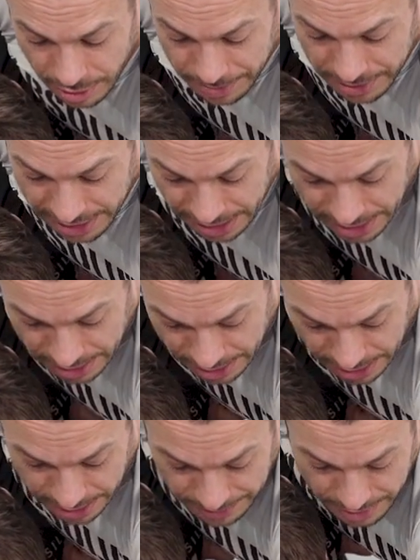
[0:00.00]
top leg,
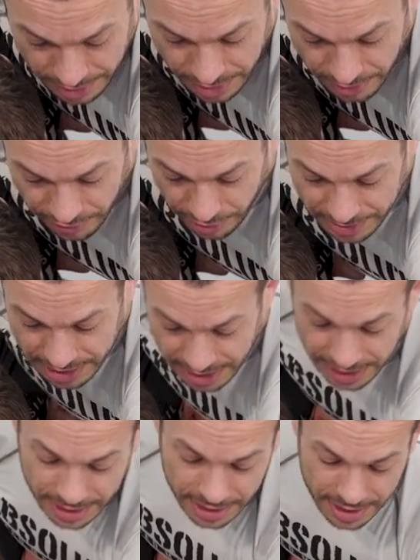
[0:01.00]
okay? From
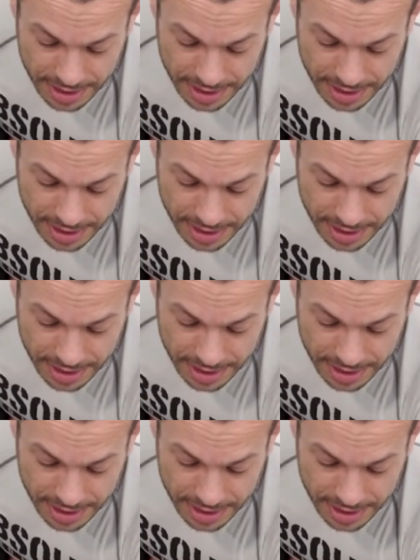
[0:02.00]
here,